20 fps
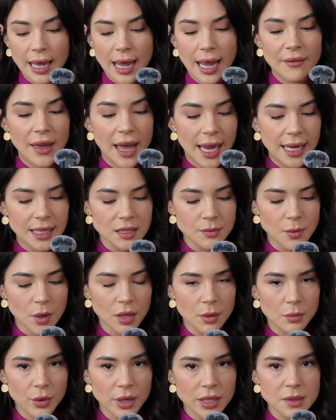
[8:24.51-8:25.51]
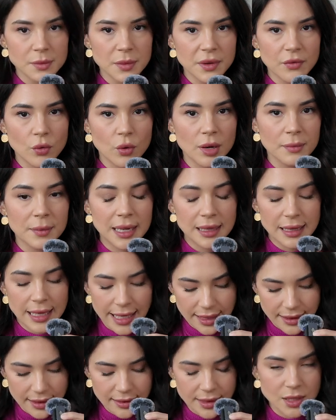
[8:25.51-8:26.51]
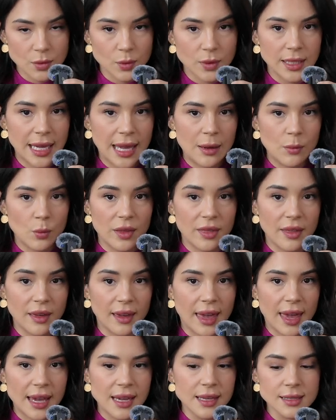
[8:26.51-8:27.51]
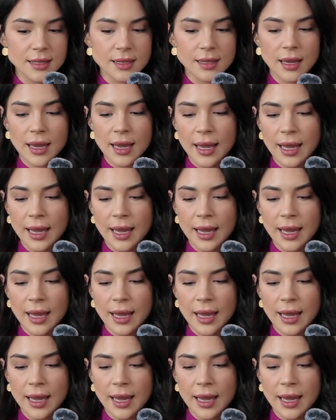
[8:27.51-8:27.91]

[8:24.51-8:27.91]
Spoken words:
I've had small umbrellas before, but I like that this one came with a case.